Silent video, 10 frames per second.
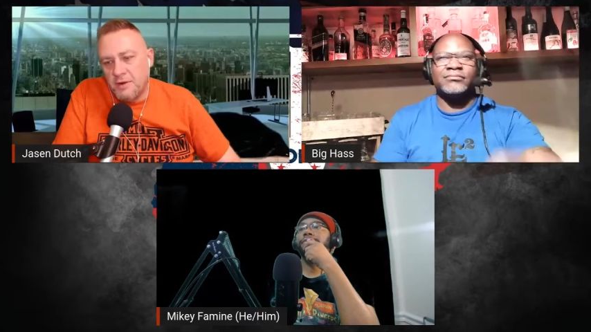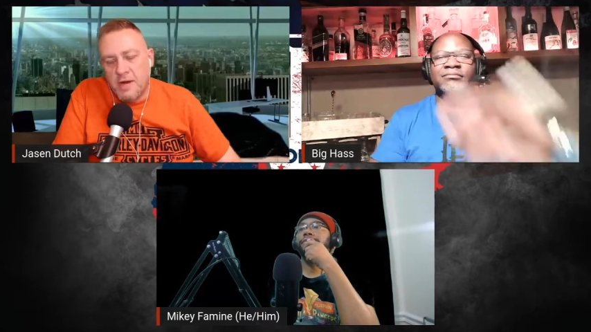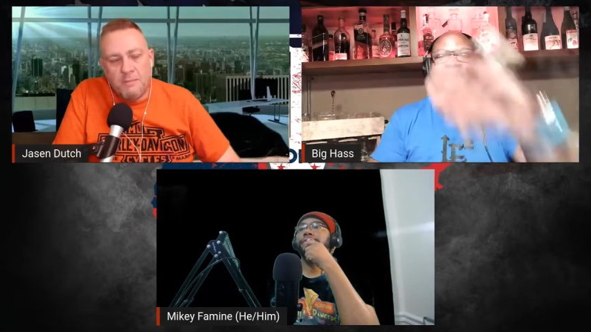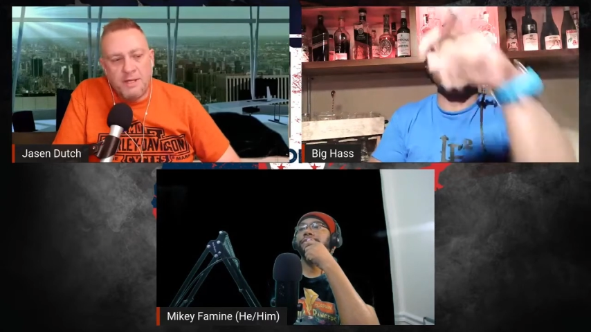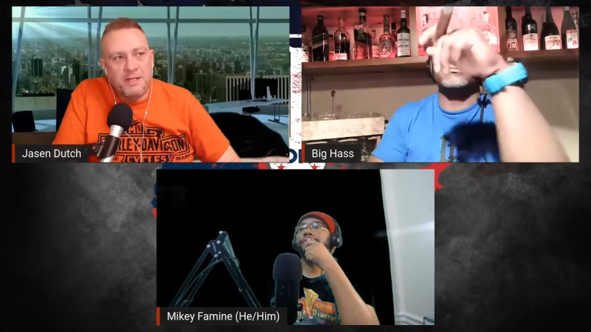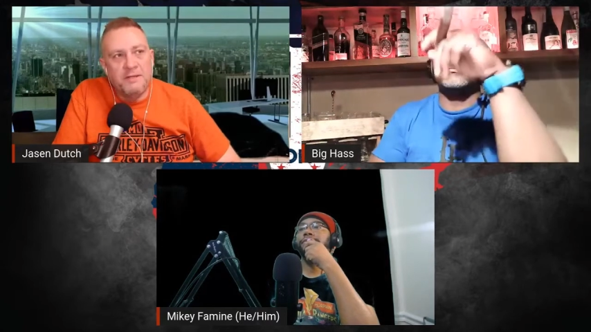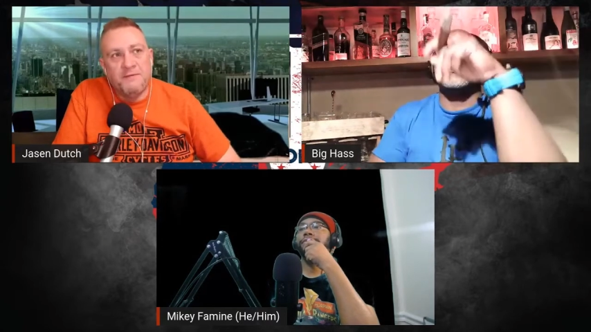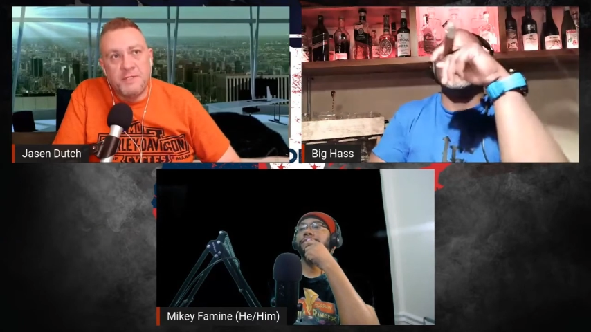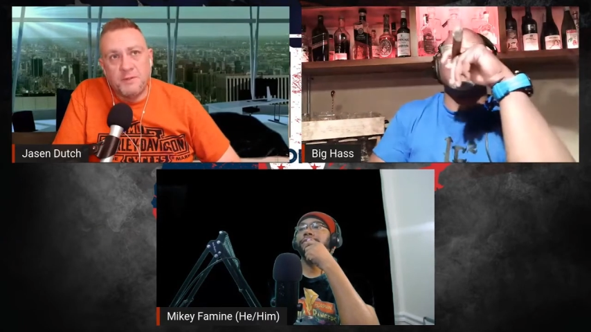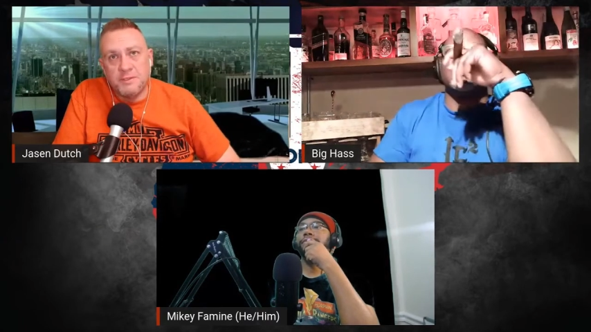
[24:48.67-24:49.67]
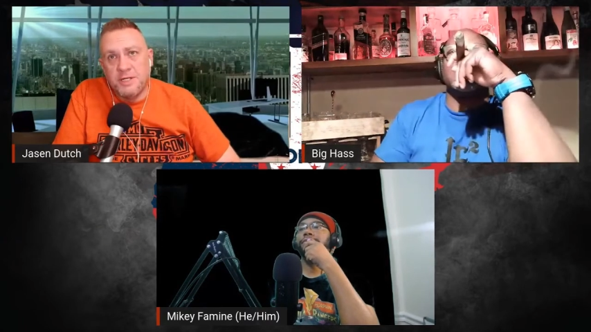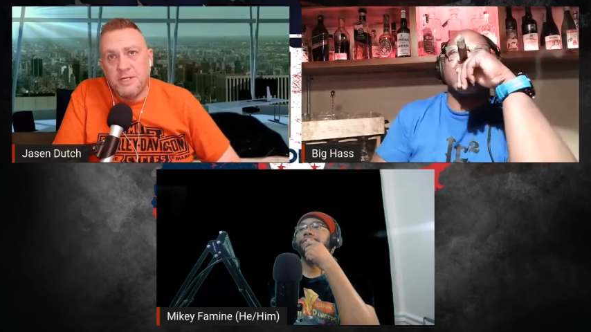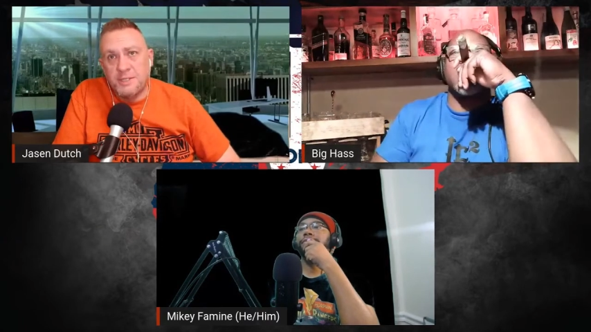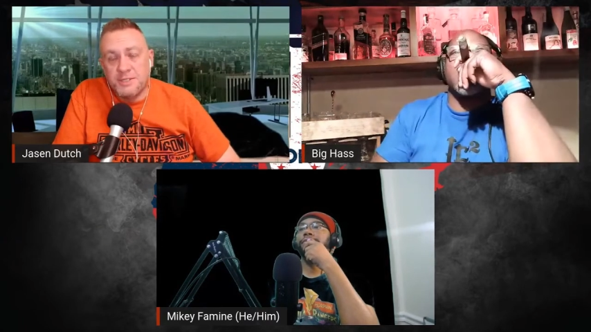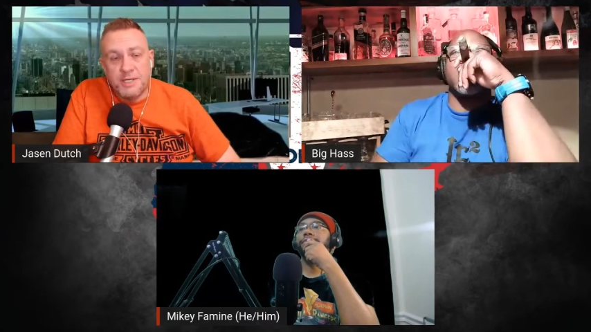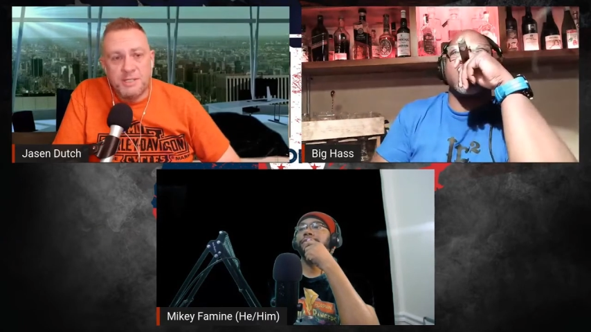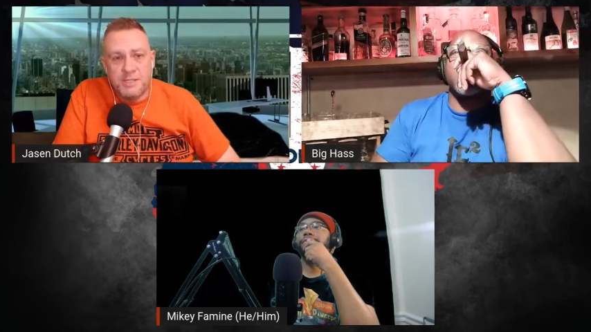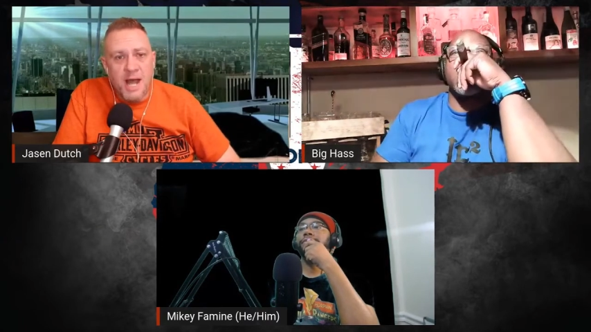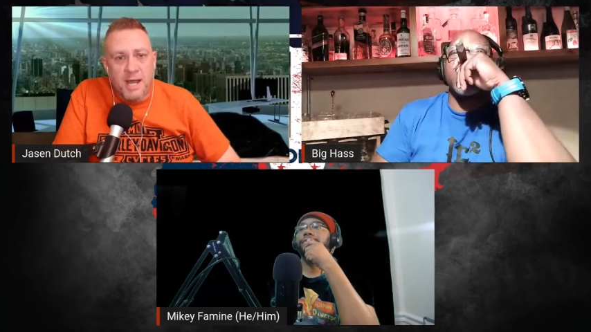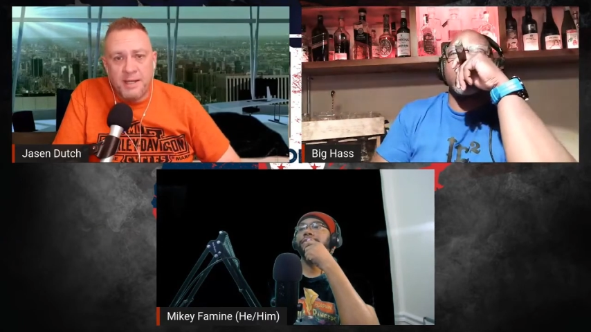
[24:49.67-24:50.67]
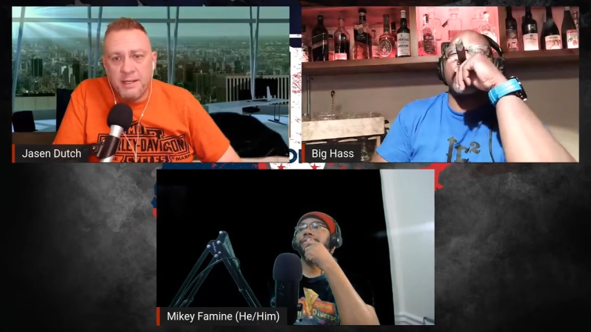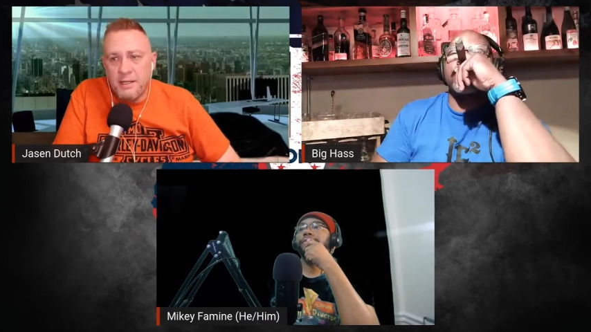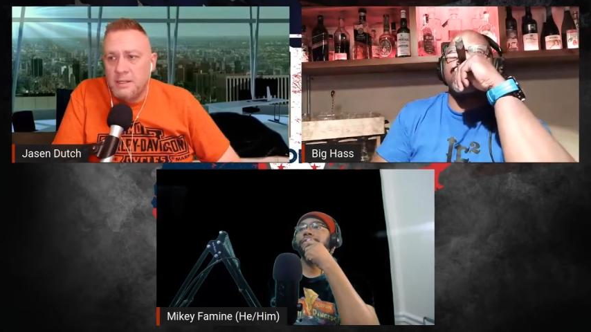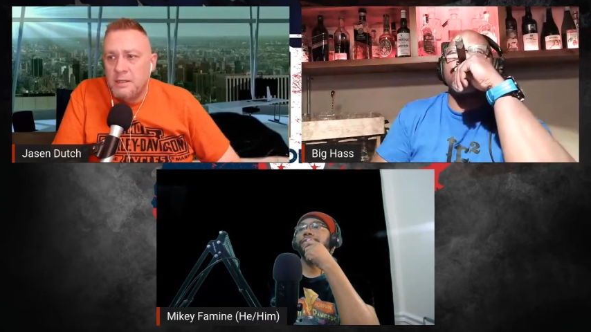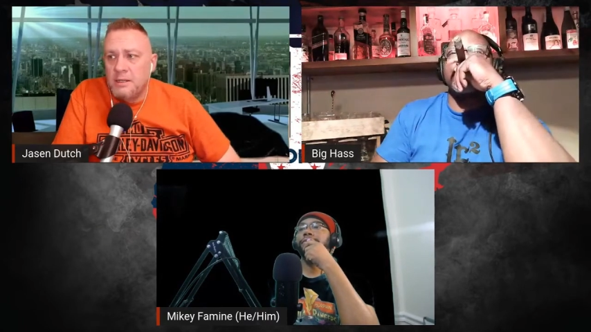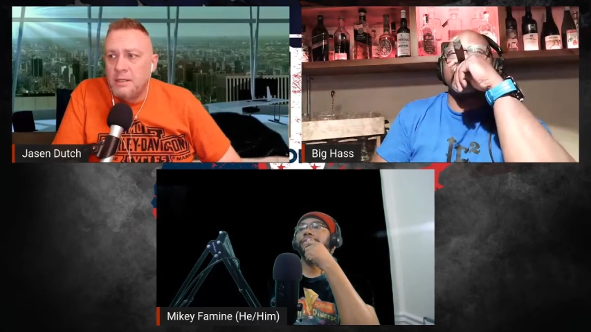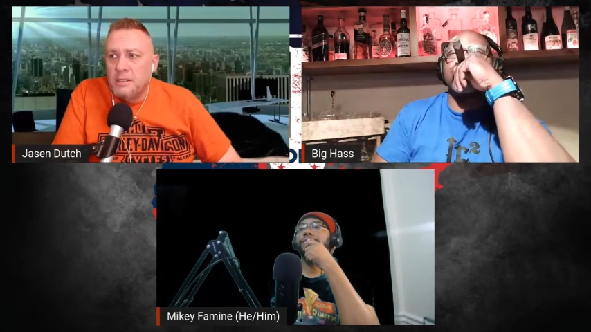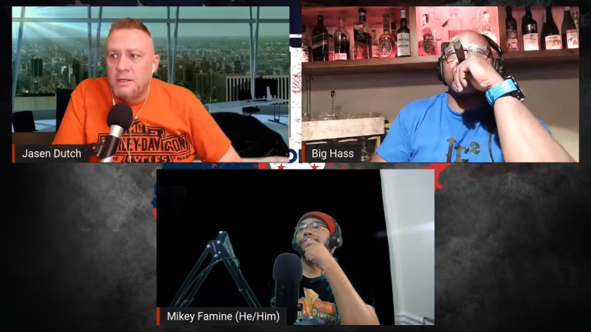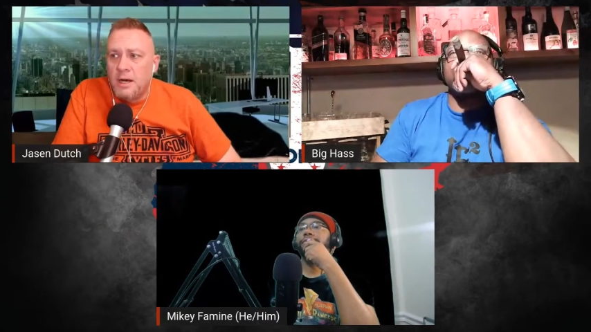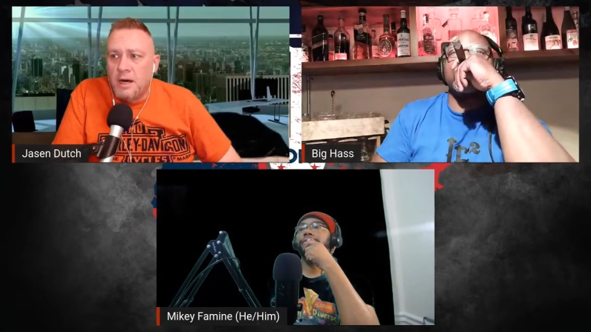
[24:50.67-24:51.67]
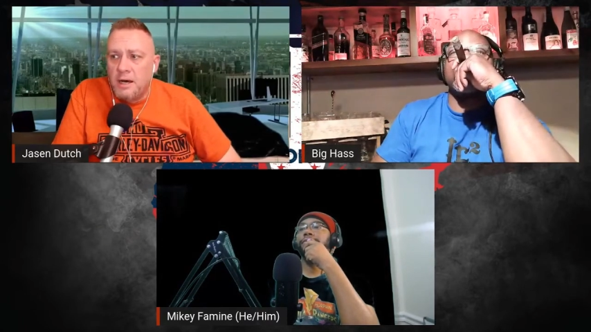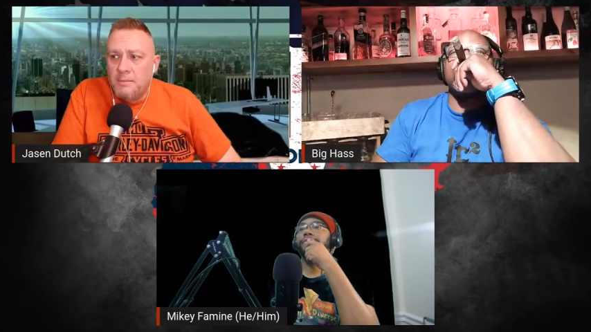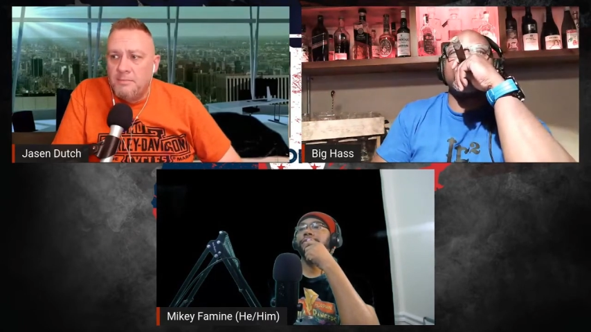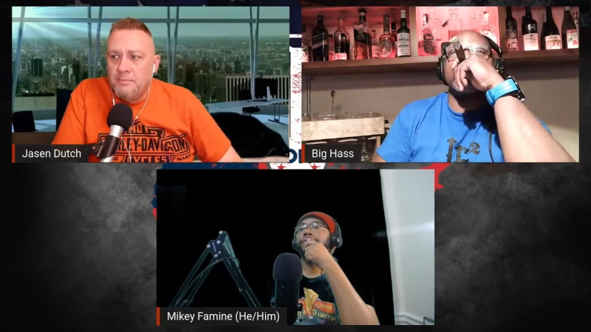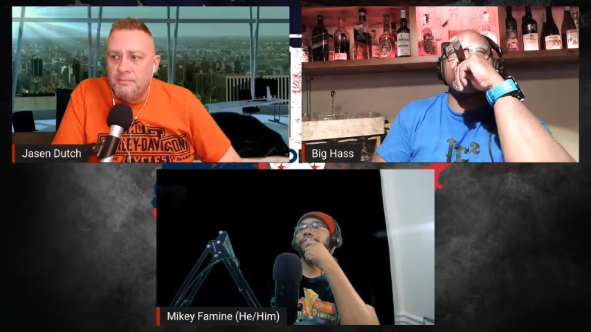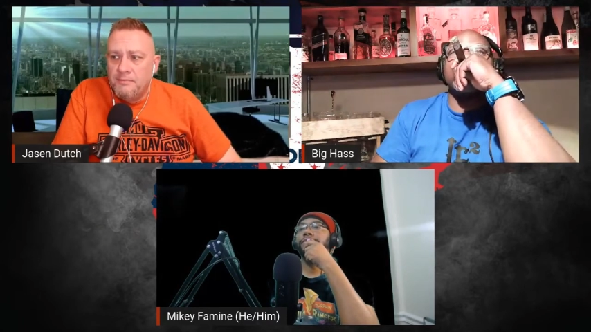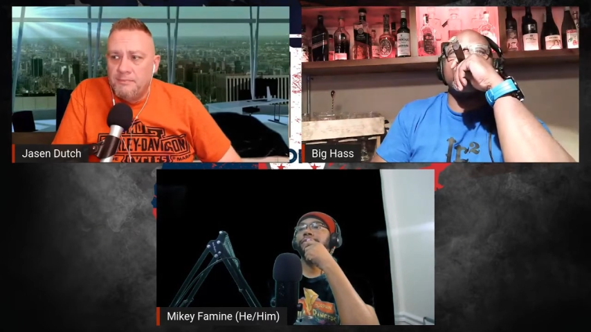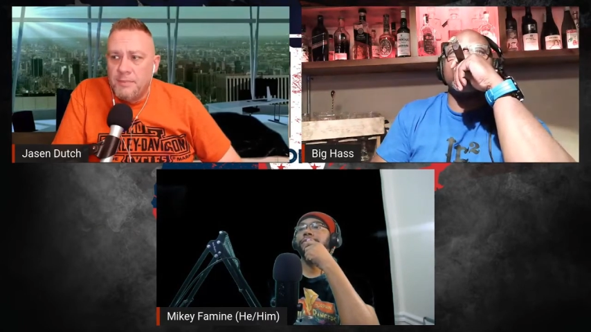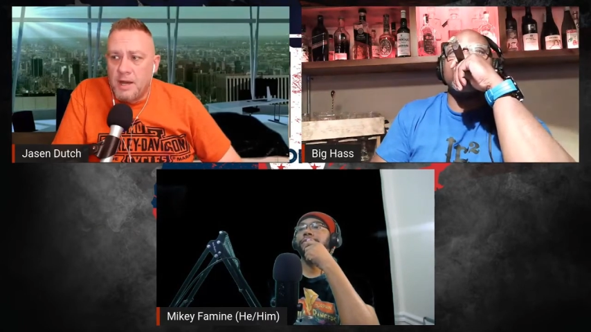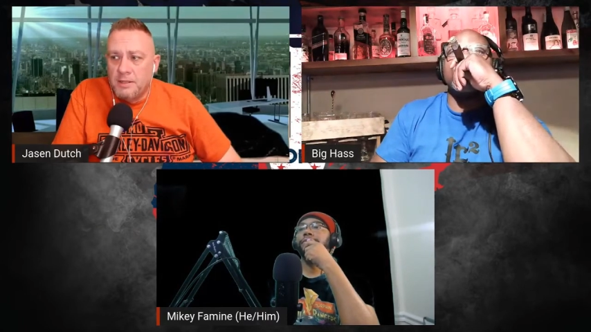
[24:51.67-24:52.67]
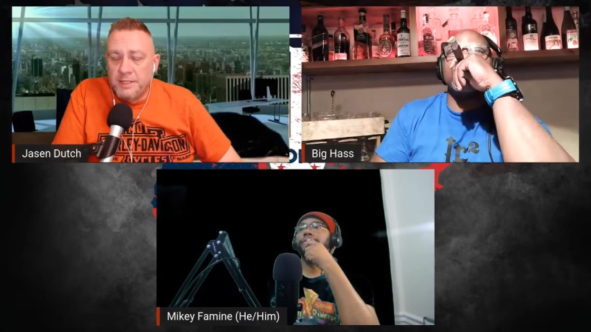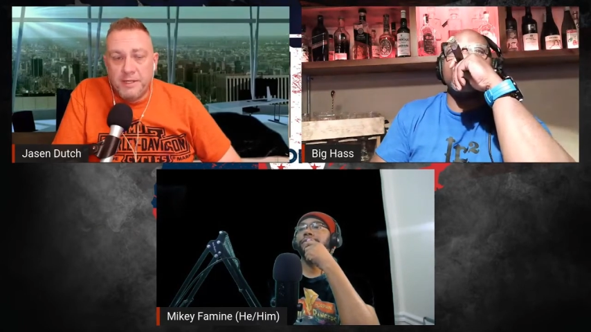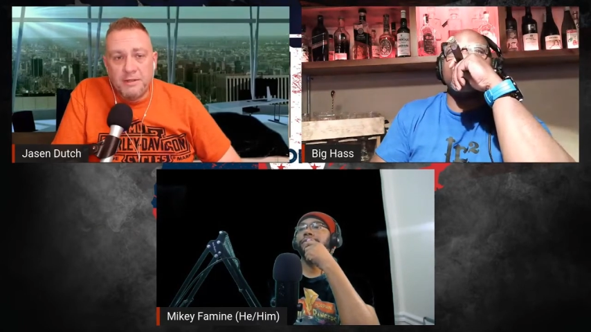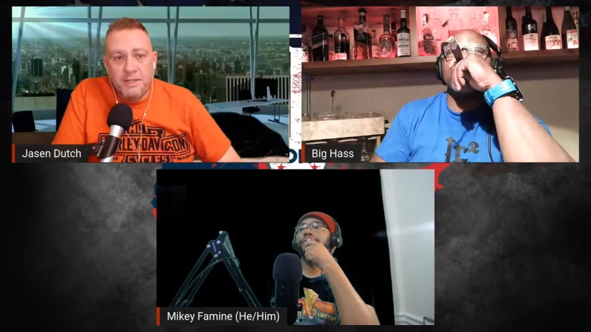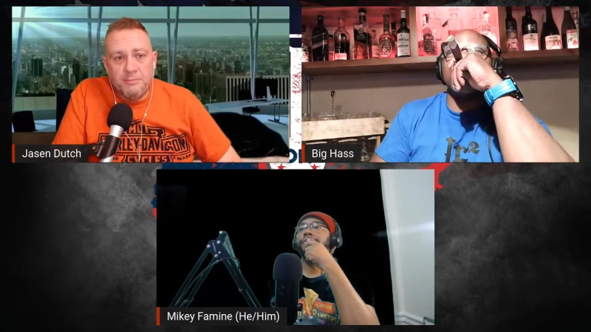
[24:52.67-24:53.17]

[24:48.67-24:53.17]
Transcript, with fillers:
Speaker 1: know how many individuals it is six nine um, are literally